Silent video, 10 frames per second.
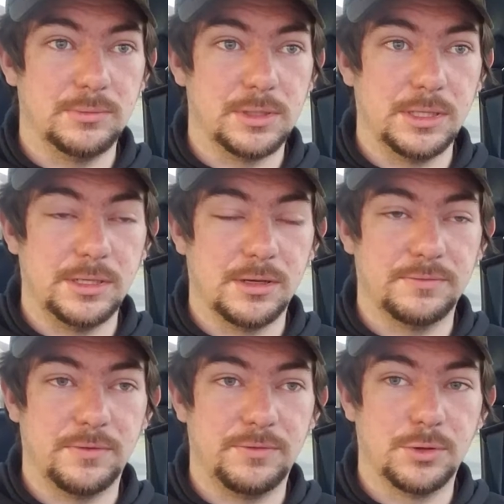We cleaned
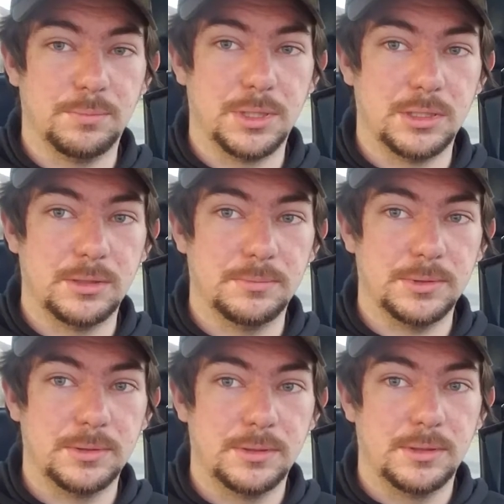off the fuel pump.
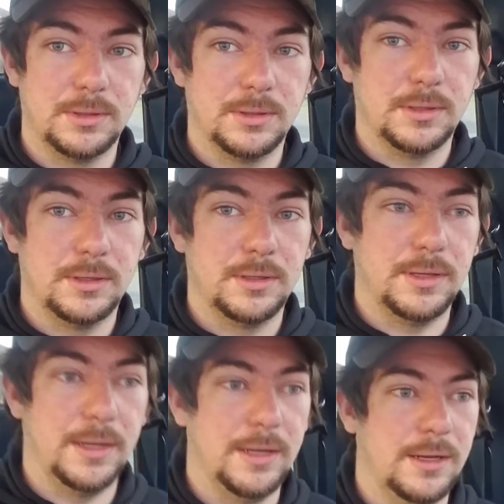
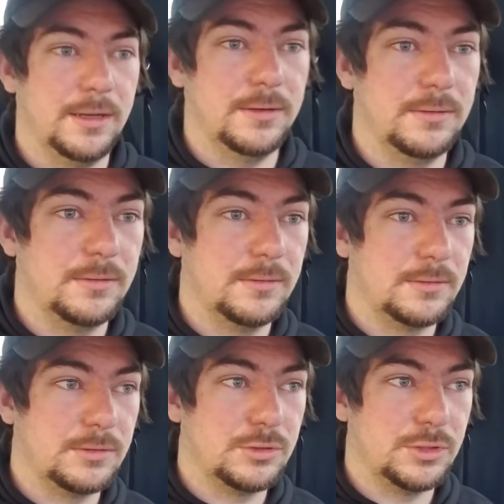And
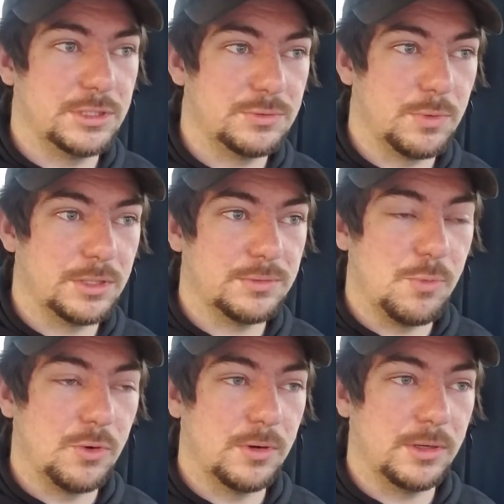Chris worked
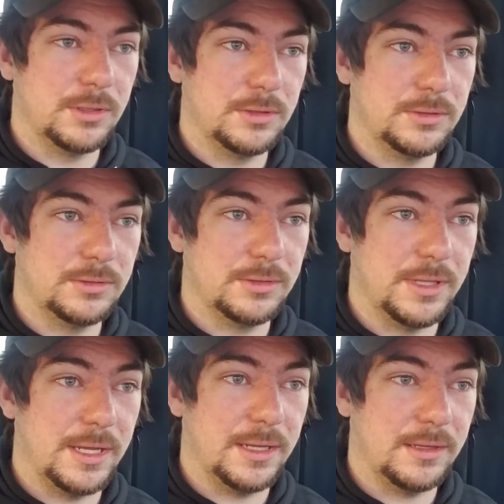more on
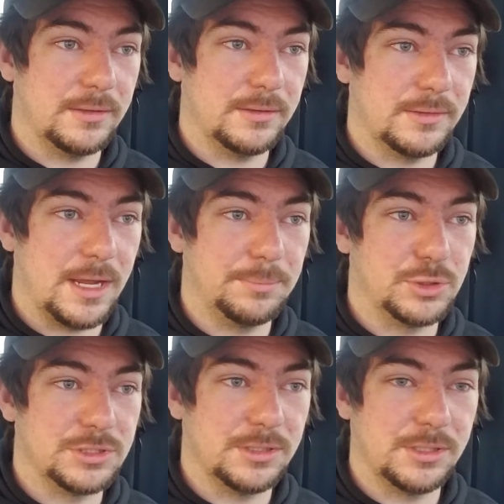that
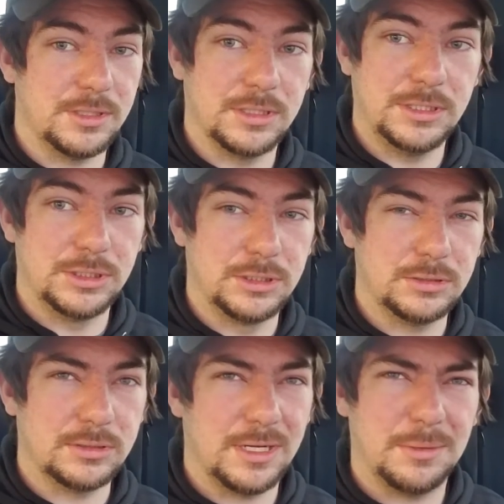hypersonic cleaner.
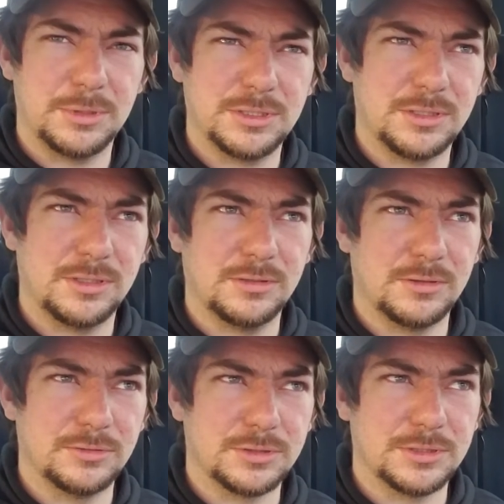Hypersonic?
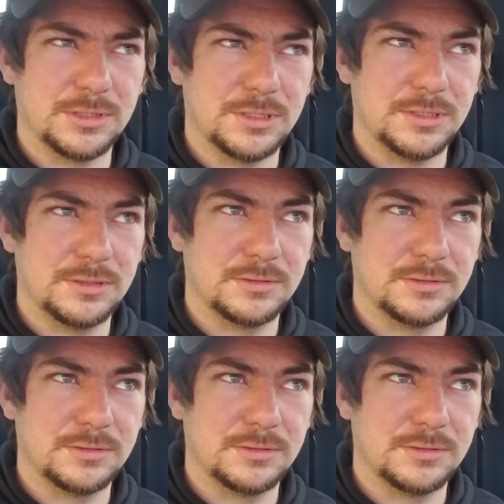Ultrasonic.